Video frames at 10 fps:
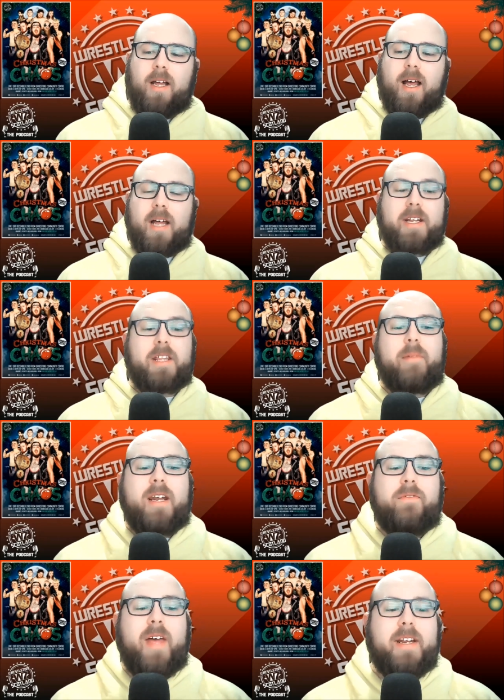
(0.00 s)
Uh, and in the
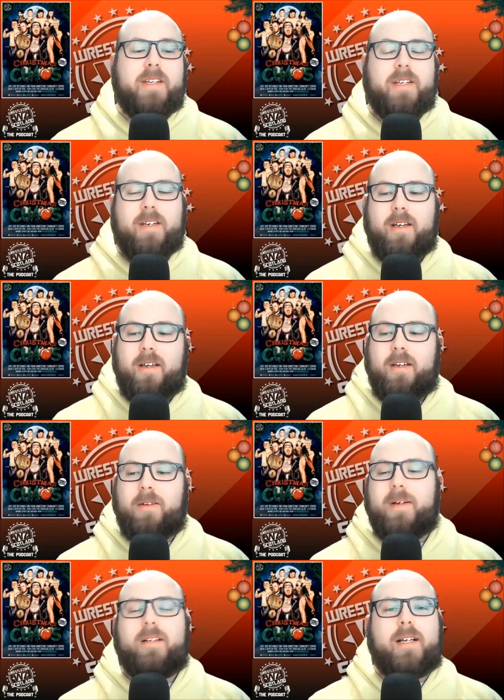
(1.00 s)
main event,
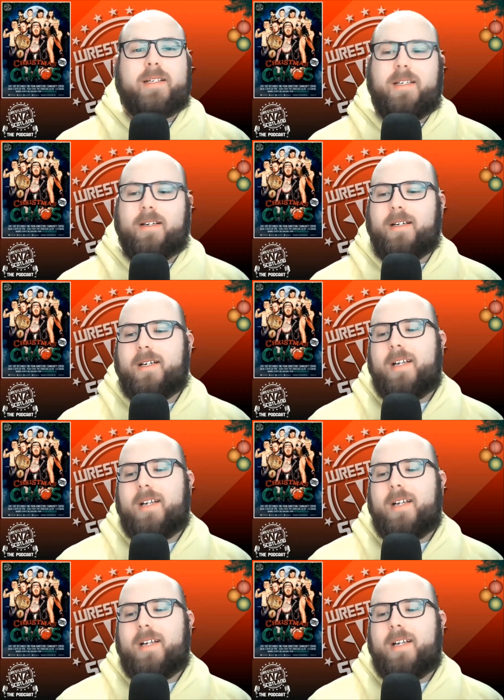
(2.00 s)
we be glad to hear.